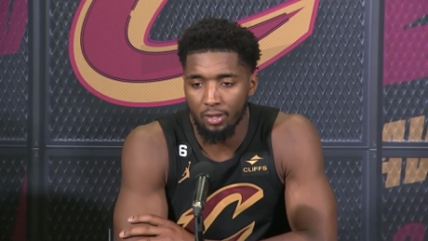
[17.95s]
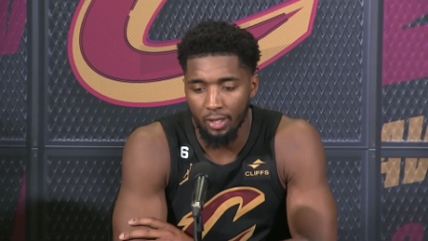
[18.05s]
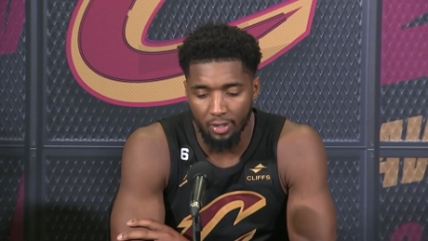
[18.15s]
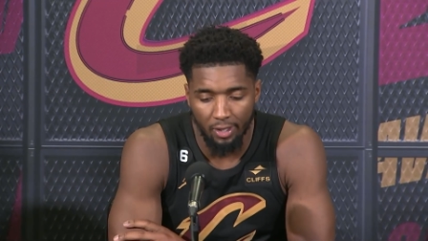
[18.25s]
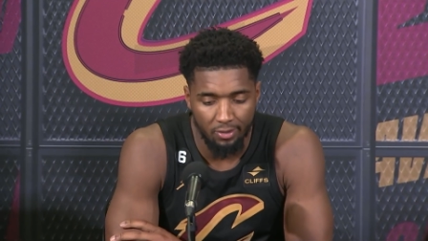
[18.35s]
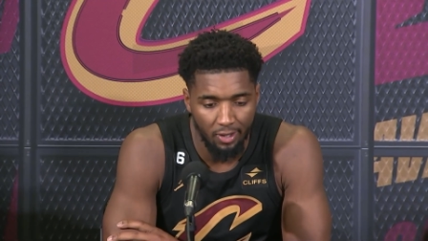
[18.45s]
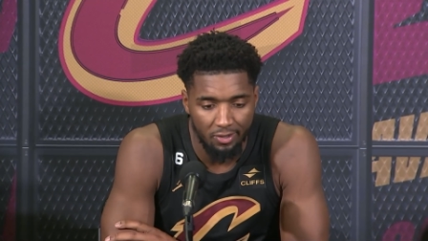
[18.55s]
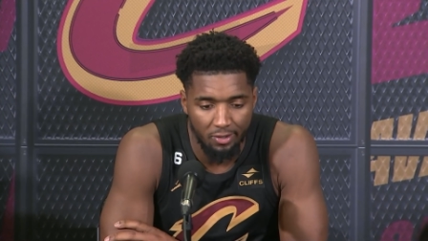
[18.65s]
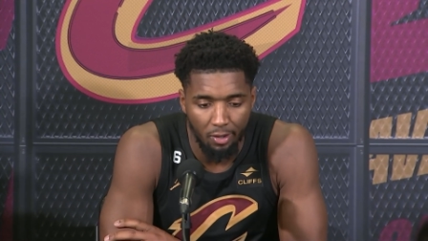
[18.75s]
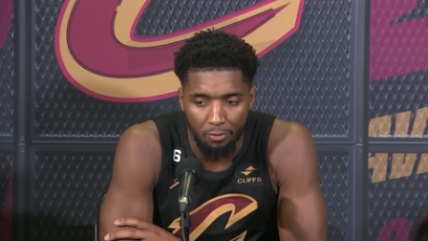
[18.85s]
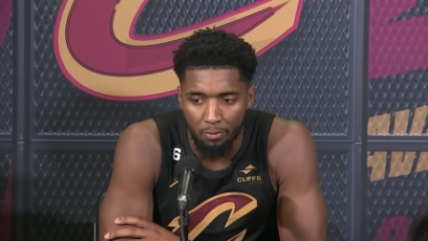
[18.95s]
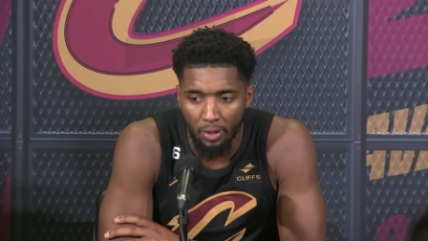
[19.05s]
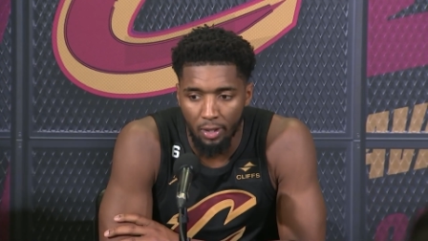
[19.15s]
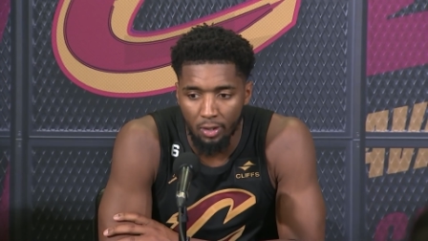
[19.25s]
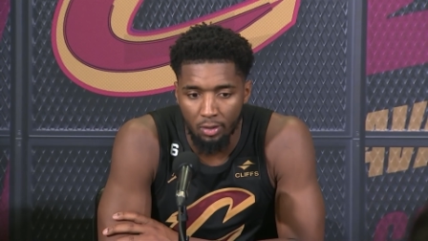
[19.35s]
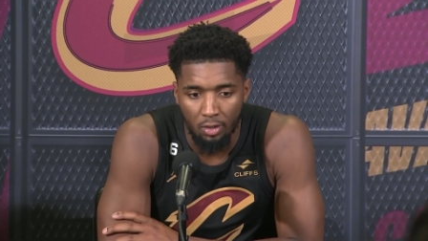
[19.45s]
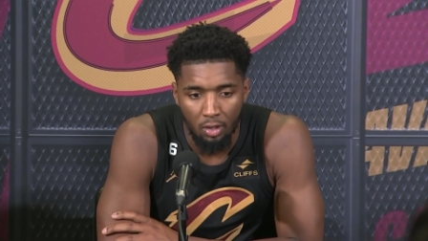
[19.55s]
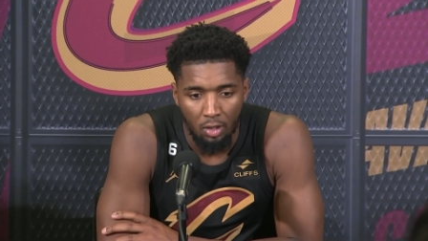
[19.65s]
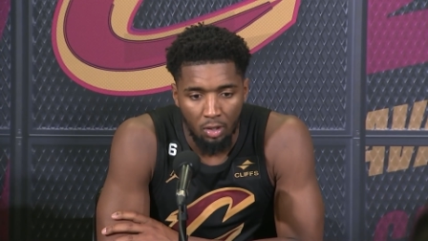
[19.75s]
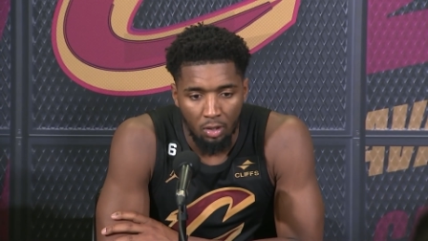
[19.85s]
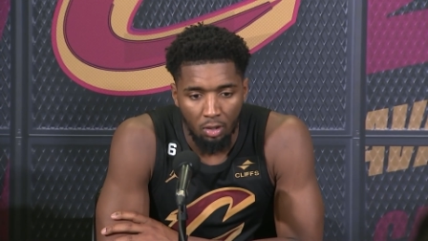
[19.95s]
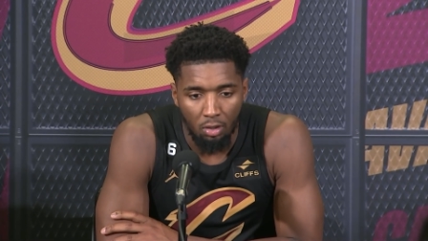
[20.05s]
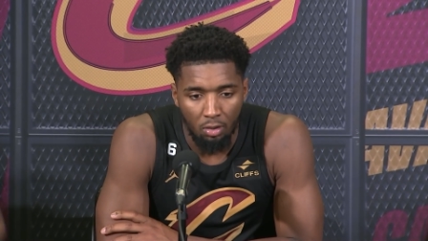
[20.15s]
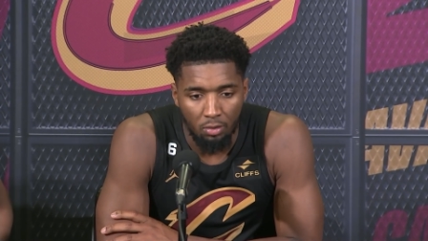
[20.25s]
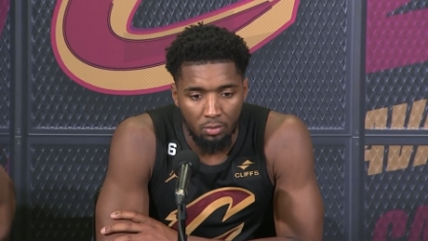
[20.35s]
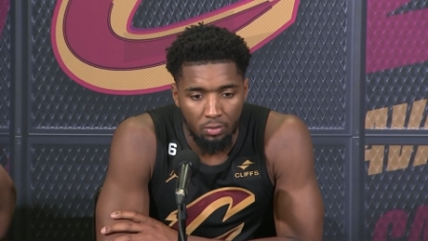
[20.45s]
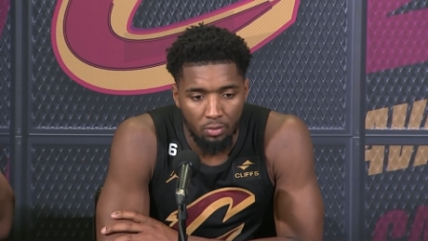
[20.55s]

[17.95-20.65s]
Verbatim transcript: Like that's that's tough, man. And you know.